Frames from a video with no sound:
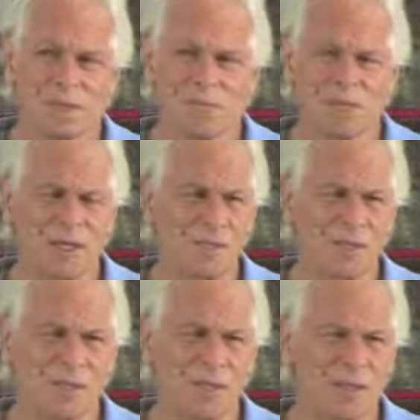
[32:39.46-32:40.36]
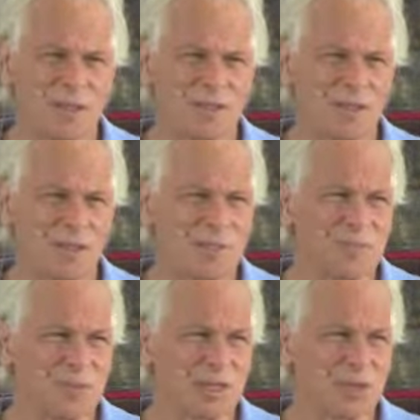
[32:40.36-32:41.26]
And maybe it
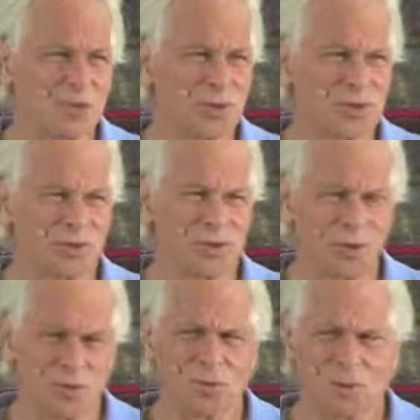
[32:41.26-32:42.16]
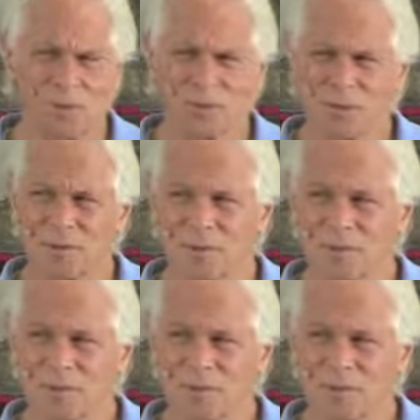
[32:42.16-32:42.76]
seems like so serious